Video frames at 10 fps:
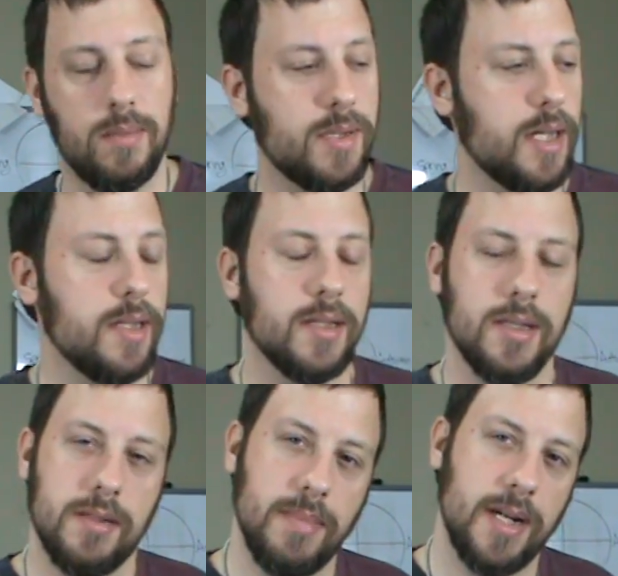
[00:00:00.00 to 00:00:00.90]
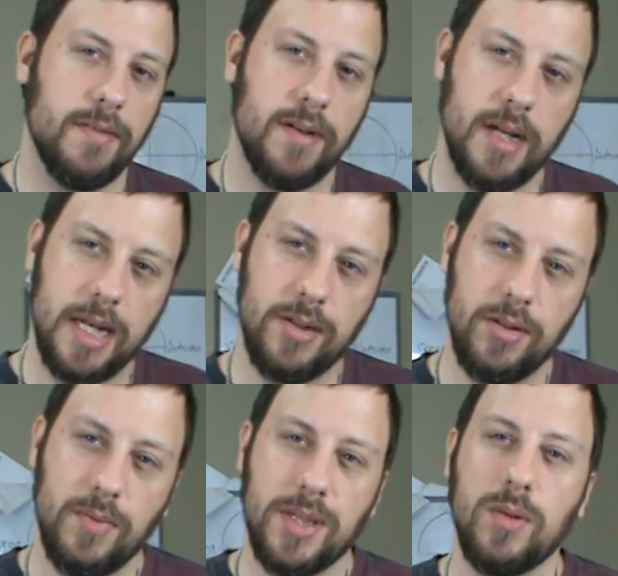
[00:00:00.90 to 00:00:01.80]
say that this may have had to
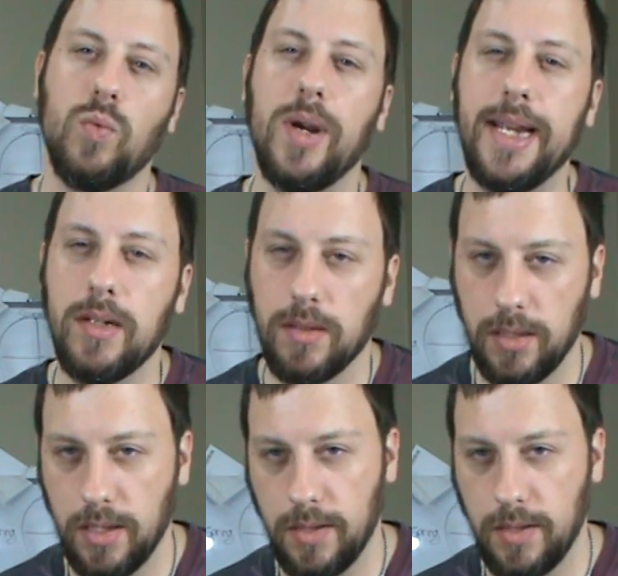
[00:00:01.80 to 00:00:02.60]
do with the wheel